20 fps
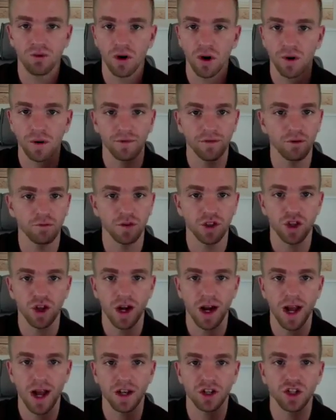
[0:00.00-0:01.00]
wrote them from
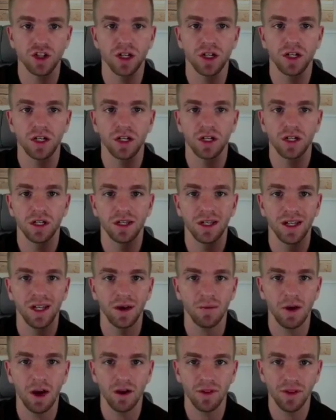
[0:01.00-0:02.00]
scratch
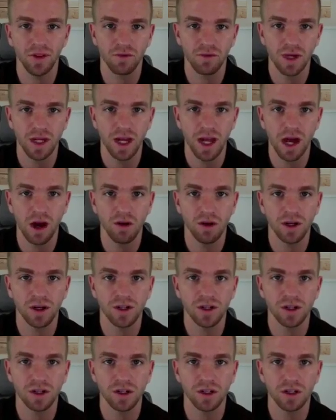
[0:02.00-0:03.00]
in about 3
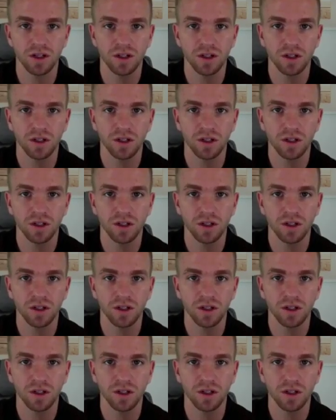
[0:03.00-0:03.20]
hours.